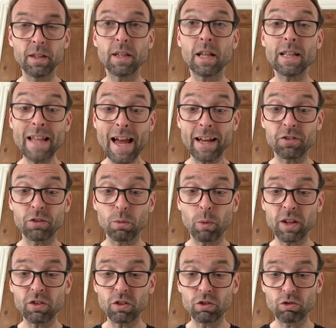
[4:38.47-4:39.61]
"The legs
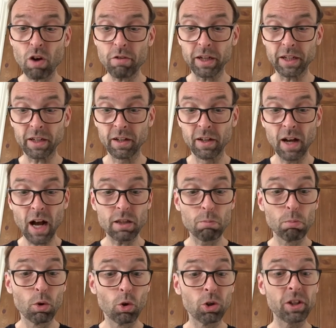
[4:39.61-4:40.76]
went on growing, and the
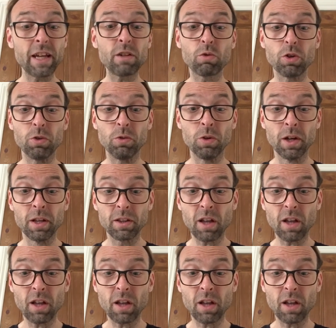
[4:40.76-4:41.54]
more they grew,